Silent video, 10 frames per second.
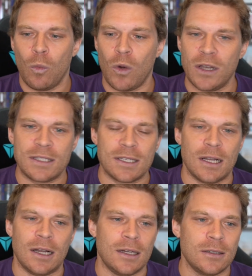what's
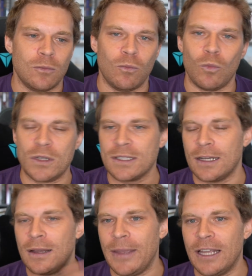
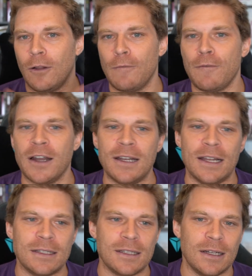gonna make it all fun,
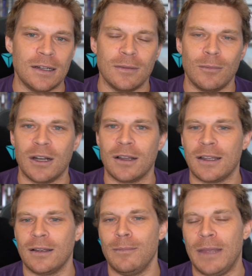and I'm gonna
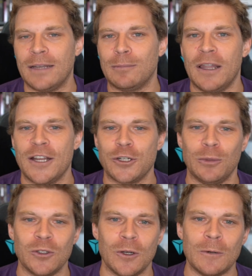make it
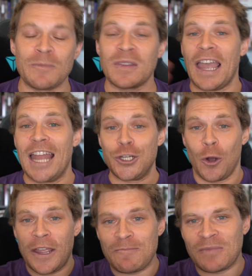pleasurable. So
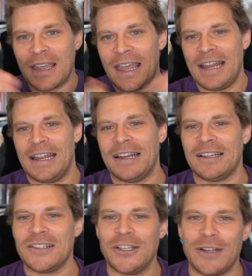enjoy, and
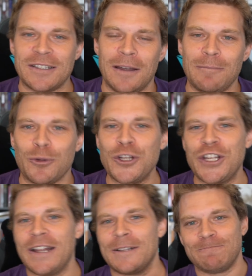then I'll see you next time.
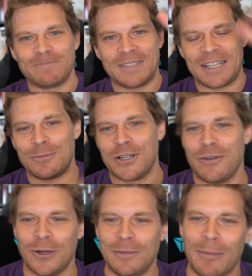Appreciate it. Thanks so much,
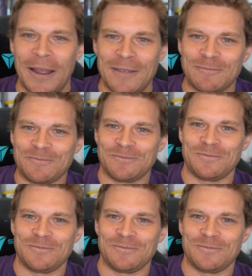everyone. Bye-bye.